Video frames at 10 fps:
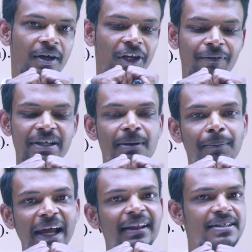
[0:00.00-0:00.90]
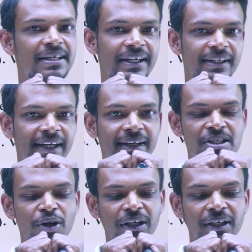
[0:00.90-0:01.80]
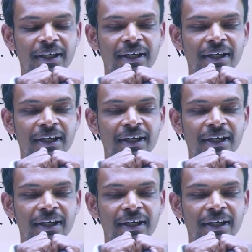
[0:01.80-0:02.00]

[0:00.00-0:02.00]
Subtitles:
Now if I supply this heat, it does not